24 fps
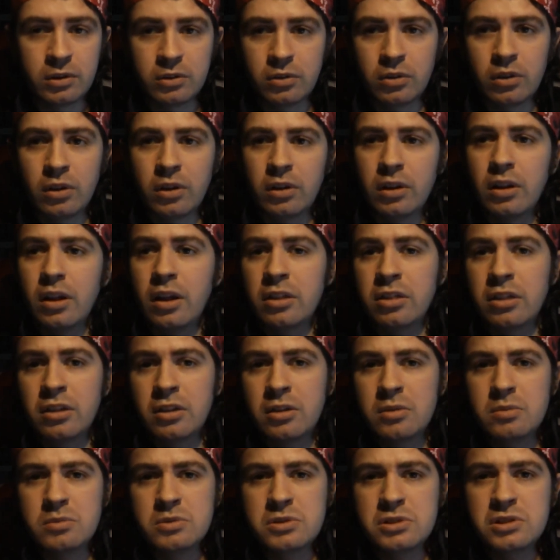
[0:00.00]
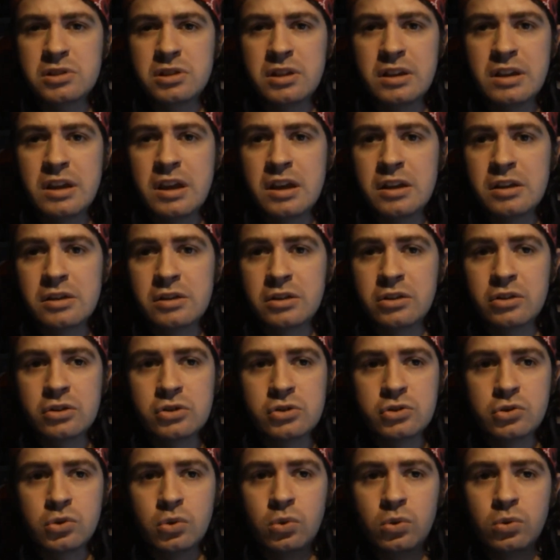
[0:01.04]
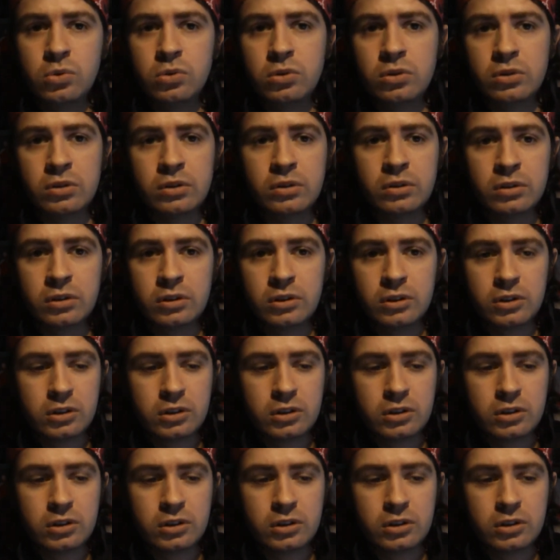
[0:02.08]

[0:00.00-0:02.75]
think it was to gain control, or